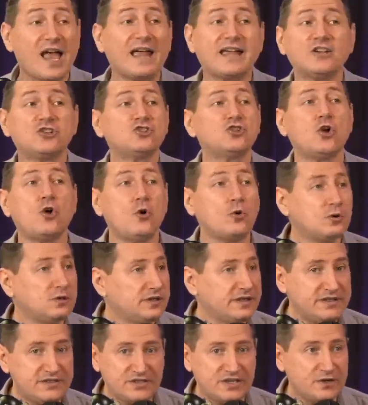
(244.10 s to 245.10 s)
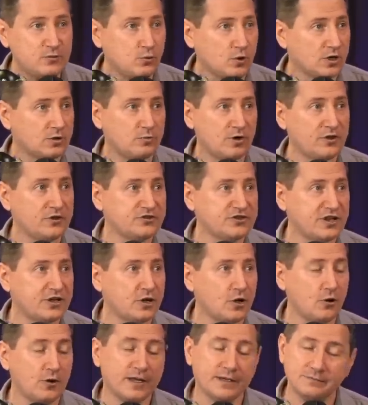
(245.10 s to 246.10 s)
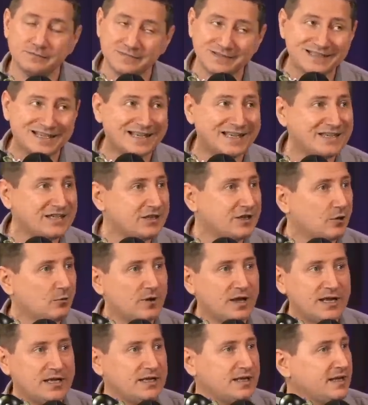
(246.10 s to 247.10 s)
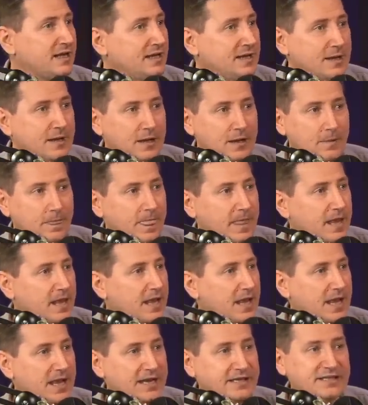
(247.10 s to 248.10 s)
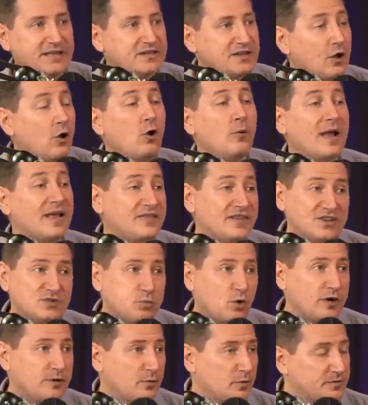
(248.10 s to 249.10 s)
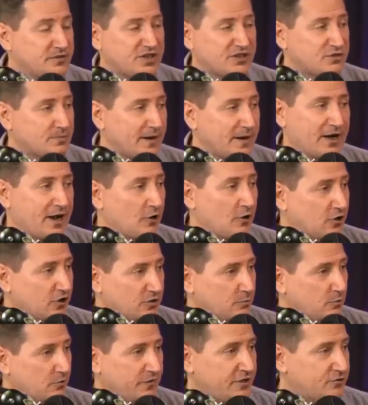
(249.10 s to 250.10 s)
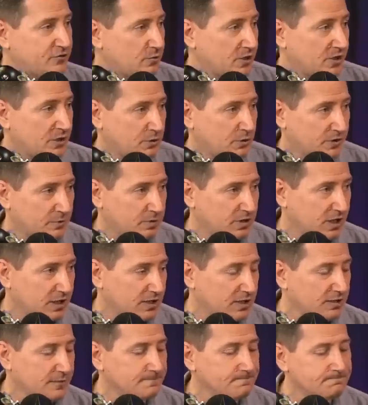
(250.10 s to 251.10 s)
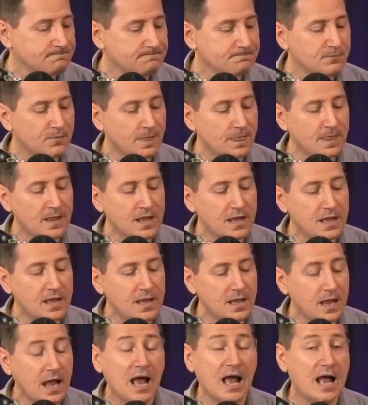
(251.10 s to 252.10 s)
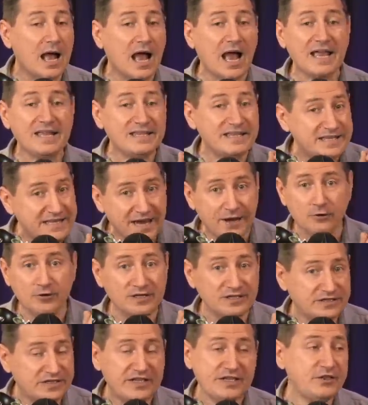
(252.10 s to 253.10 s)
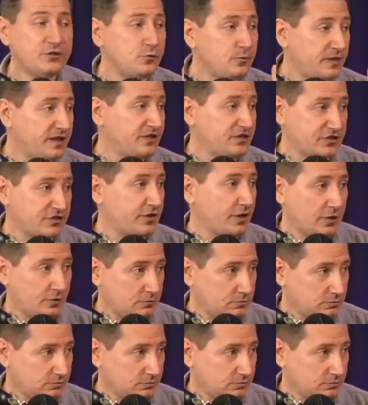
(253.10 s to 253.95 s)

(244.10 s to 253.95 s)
I could totally see Warner Brothers then going, yeah, you know what? It does. Oh, at this point, it almost doesn't matter how good the movie is. We're going to pull the plug. I guarantee you this, though.